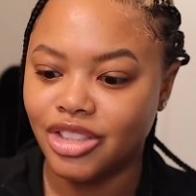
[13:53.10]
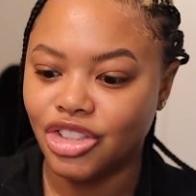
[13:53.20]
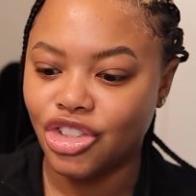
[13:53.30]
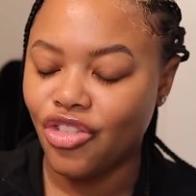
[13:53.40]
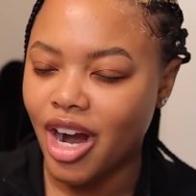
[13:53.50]

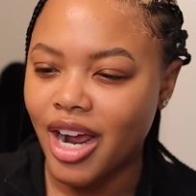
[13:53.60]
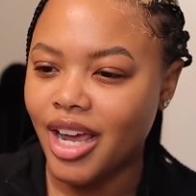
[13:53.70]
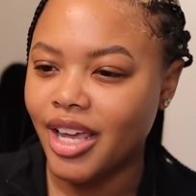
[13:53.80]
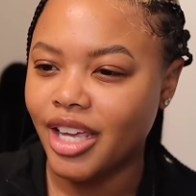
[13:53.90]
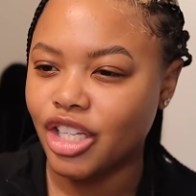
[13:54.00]

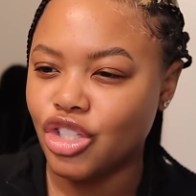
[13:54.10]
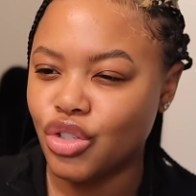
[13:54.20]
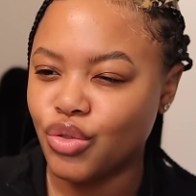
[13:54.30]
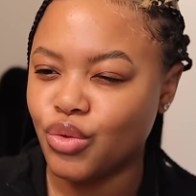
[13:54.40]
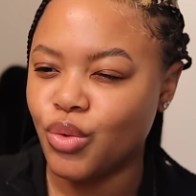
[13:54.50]
trying
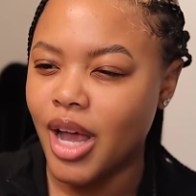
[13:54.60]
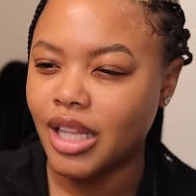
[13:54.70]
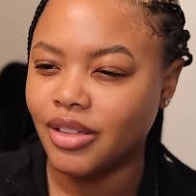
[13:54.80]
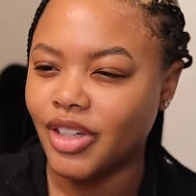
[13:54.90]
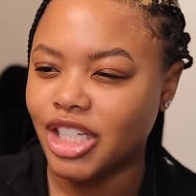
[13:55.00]
to
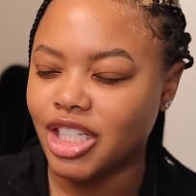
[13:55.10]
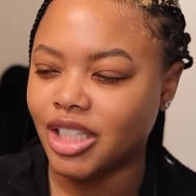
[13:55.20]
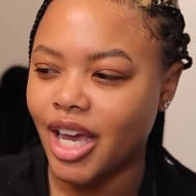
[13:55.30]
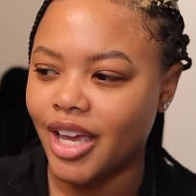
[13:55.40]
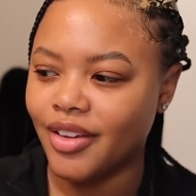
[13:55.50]
elevate
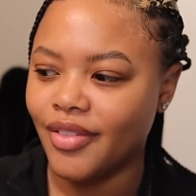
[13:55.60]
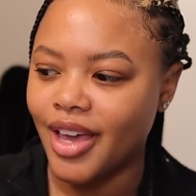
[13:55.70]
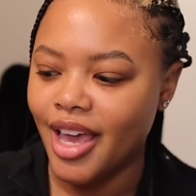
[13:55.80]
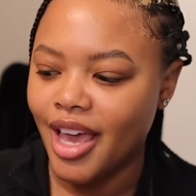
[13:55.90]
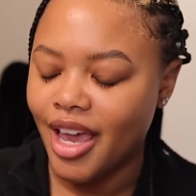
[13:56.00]
your life,
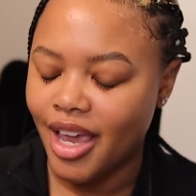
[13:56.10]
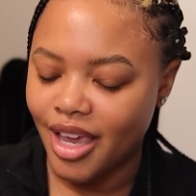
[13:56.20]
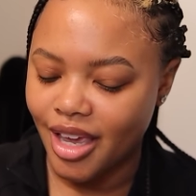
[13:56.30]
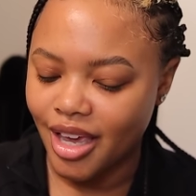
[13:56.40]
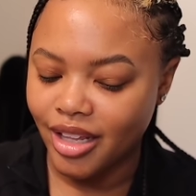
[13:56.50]

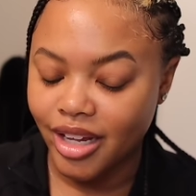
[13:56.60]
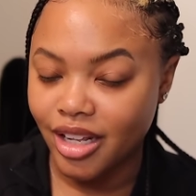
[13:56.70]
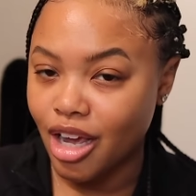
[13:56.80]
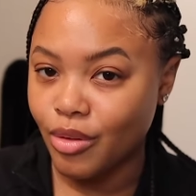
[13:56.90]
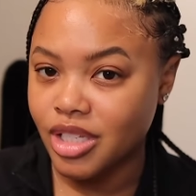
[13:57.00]
and a lot
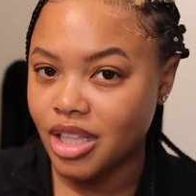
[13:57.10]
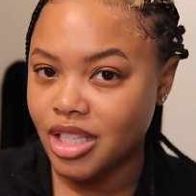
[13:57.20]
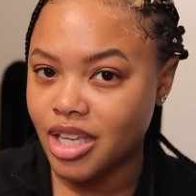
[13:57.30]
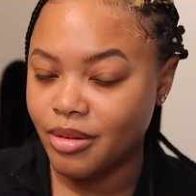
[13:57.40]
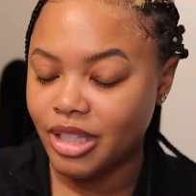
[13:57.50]
of y'all were saying
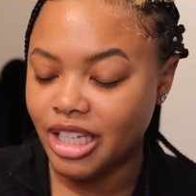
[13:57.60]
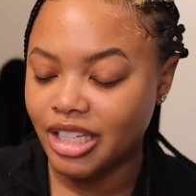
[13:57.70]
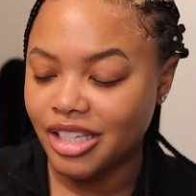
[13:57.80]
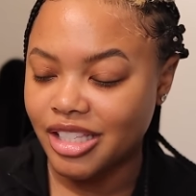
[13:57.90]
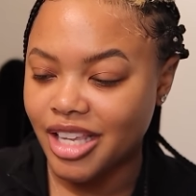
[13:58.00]
the same
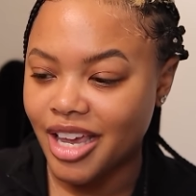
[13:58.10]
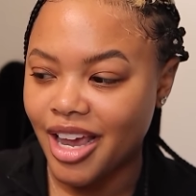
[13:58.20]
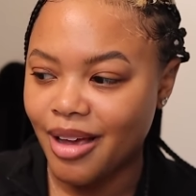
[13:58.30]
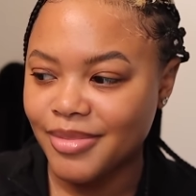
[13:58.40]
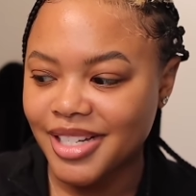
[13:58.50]
things,
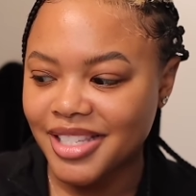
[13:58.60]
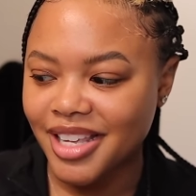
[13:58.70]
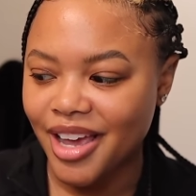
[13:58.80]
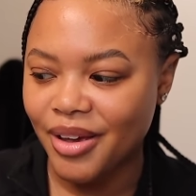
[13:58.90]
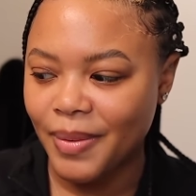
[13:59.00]
and I'm
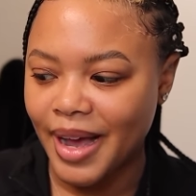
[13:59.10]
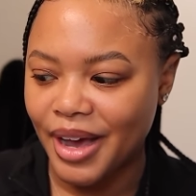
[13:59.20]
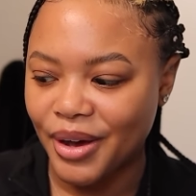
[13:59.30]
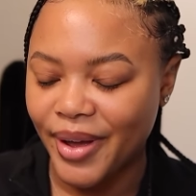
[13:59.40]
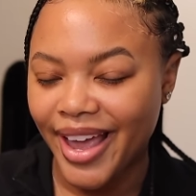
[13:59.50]
just like,
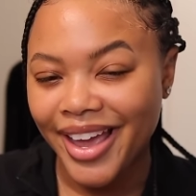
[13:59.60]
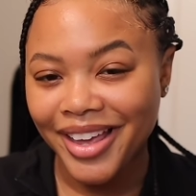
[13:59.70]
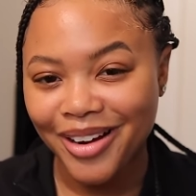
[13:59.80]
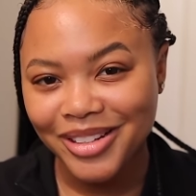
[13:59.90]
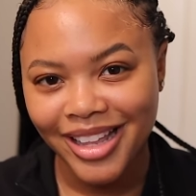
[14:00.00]
wow.
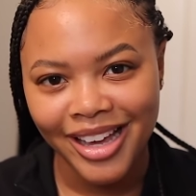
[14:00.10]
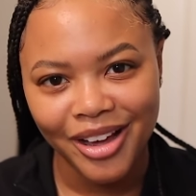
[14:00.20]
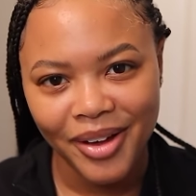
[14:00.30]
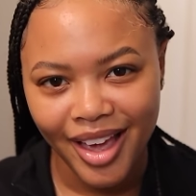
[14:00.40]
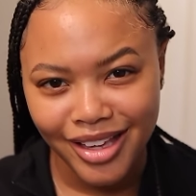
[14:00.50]
And y'all were like,
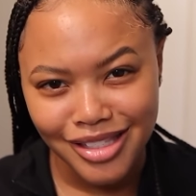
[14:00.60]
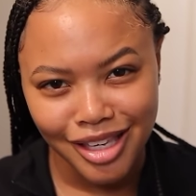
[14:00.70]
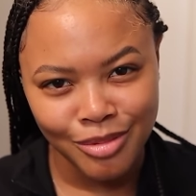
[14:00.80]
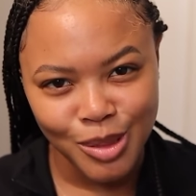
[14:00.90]
okay, skin